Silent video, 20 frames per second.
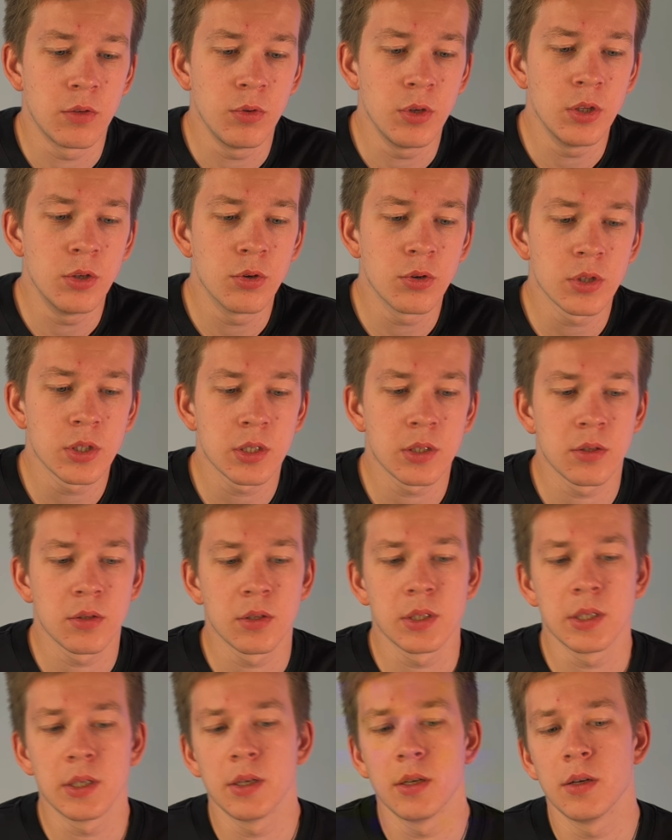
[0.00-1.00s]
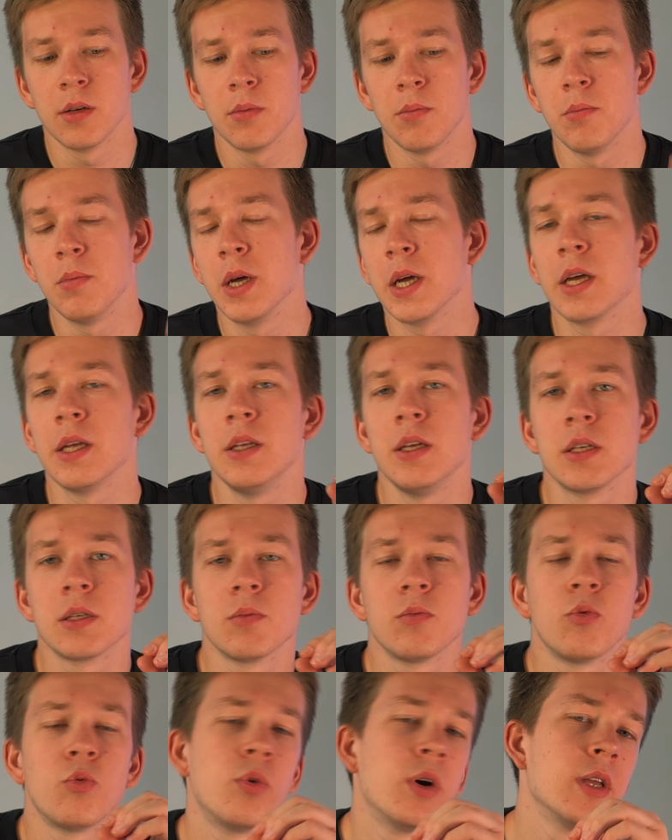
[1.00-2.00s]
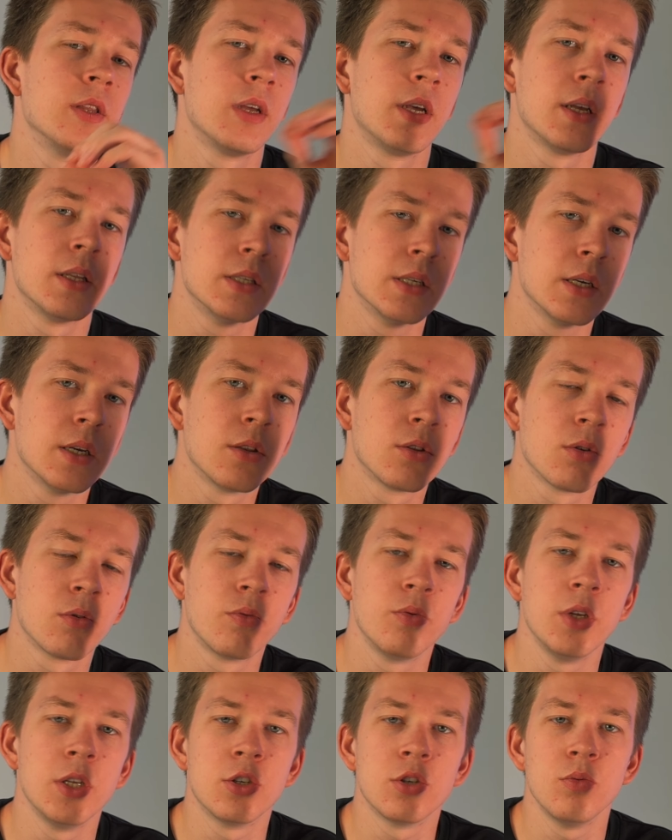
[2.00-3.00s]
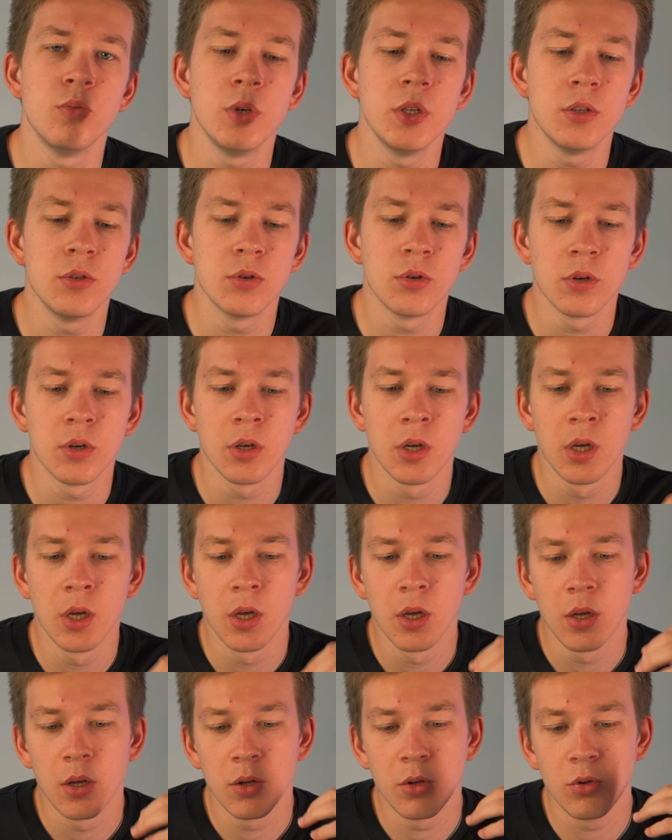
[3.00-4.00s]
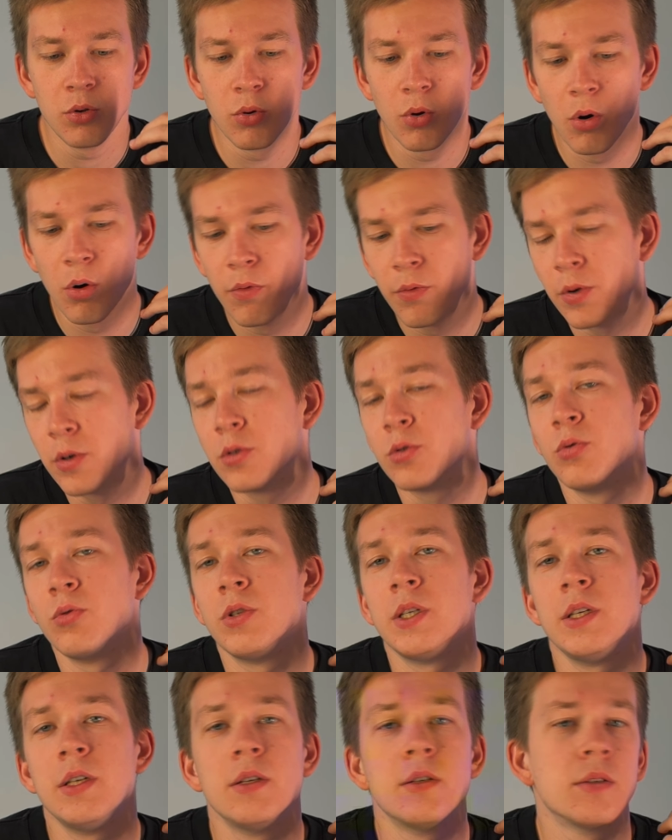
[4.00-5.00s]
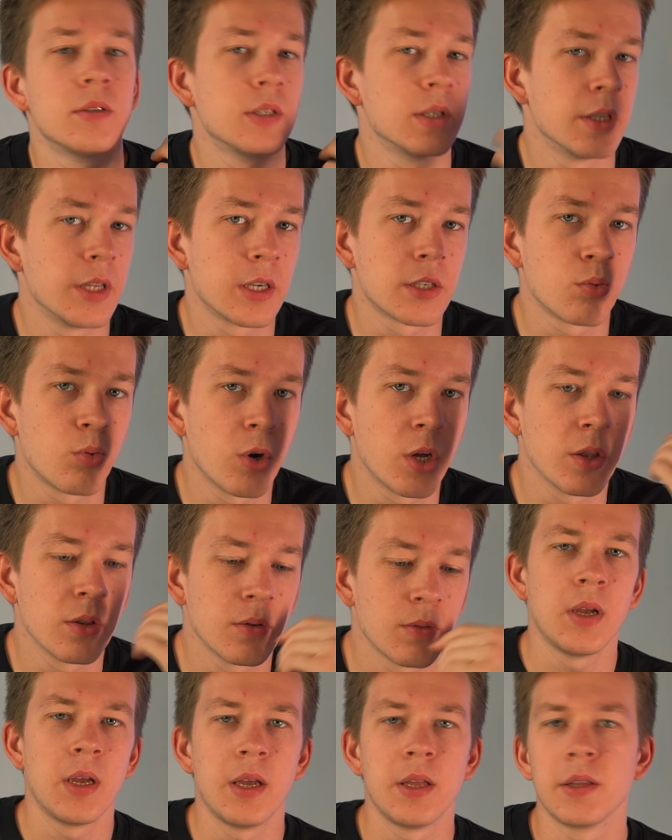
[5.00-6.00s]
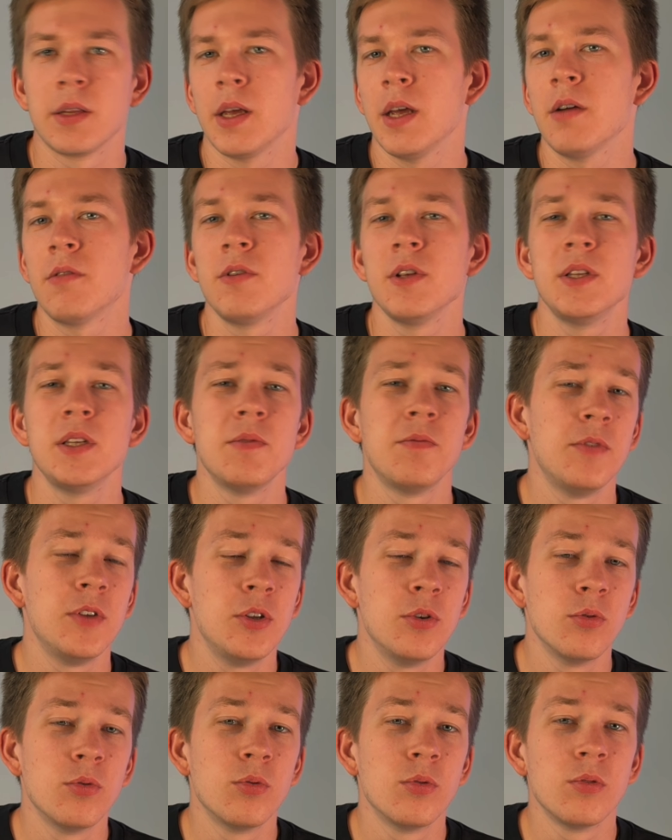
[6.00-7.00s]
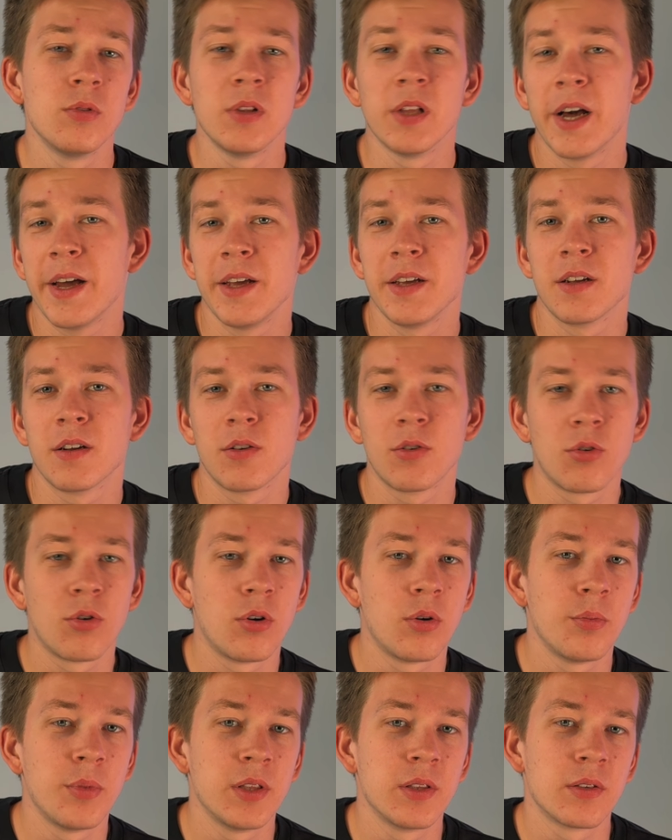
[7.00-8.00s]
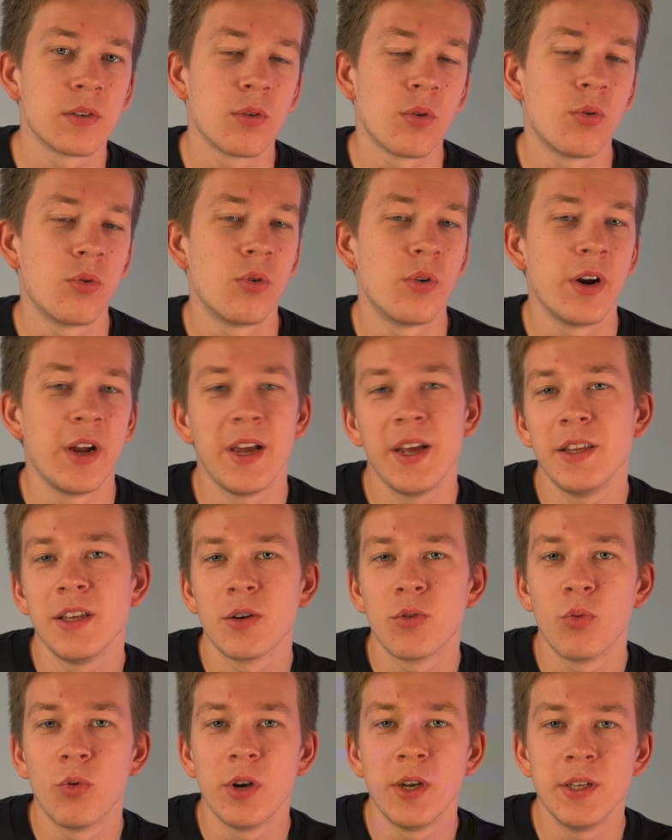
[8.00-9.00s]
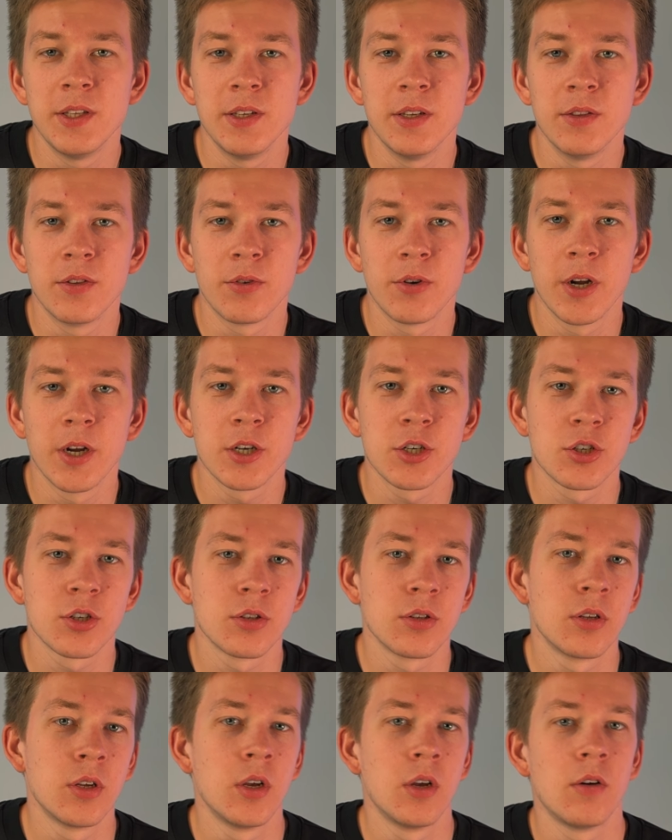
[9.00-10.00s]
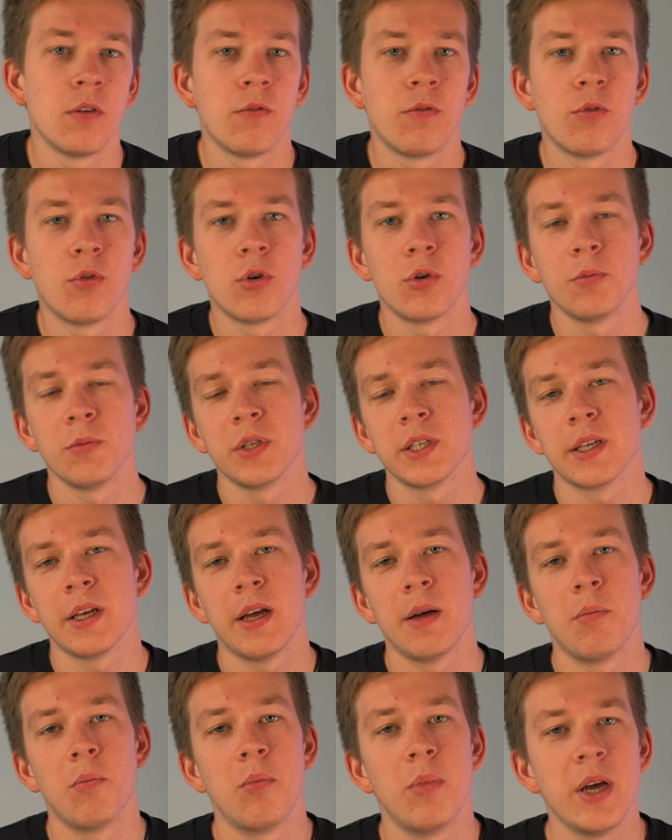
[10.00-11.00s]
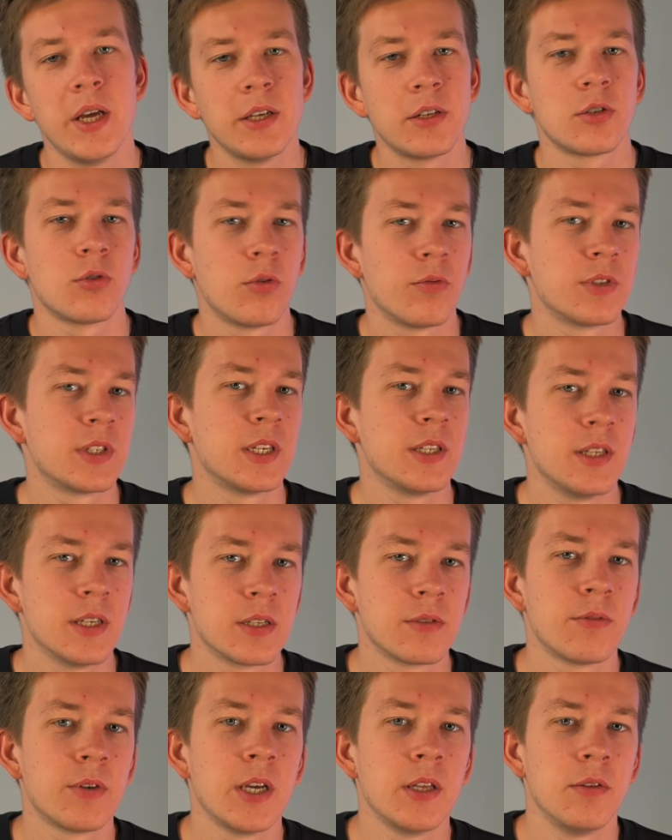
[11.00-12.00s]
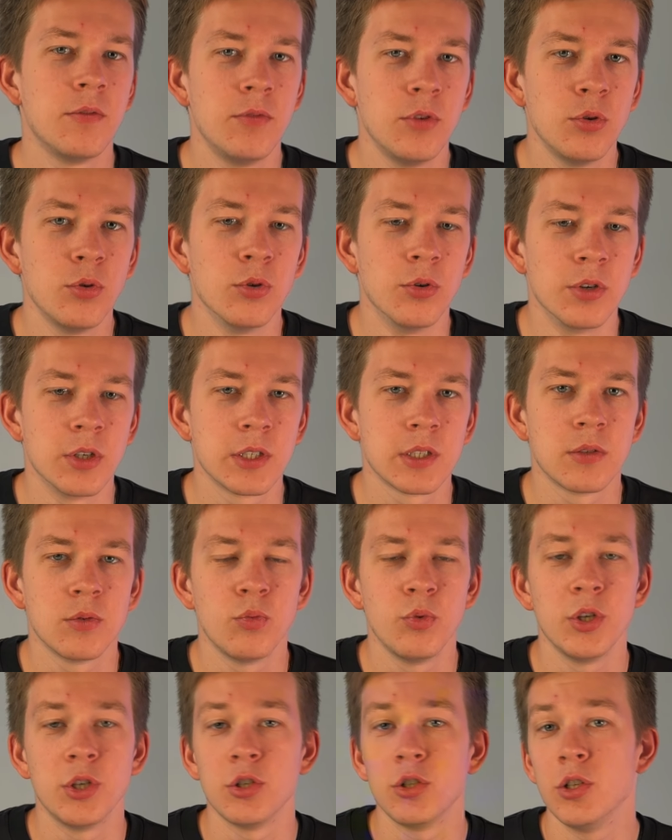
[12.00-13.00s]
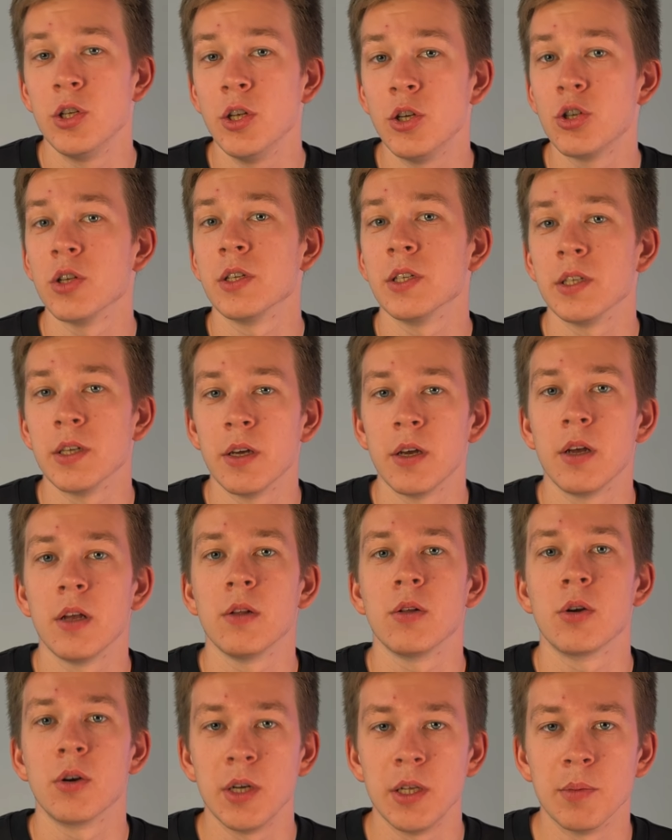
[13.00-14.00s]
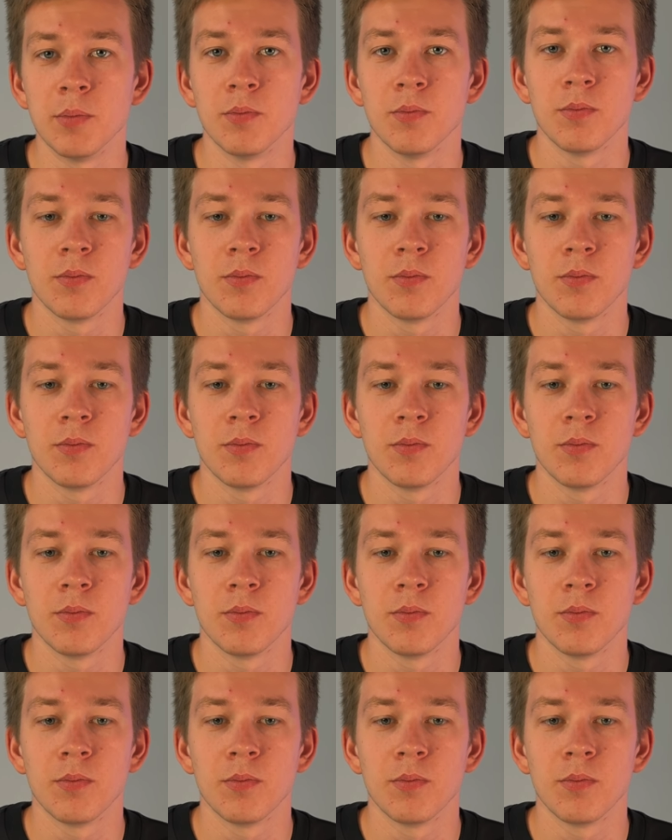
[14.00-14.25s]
videos, the mechanism when at the end of each video you offer to see the next one. And every deep view, like, comment or any quality interaction forms a base of satisfied viewers, which teaches the algorithm.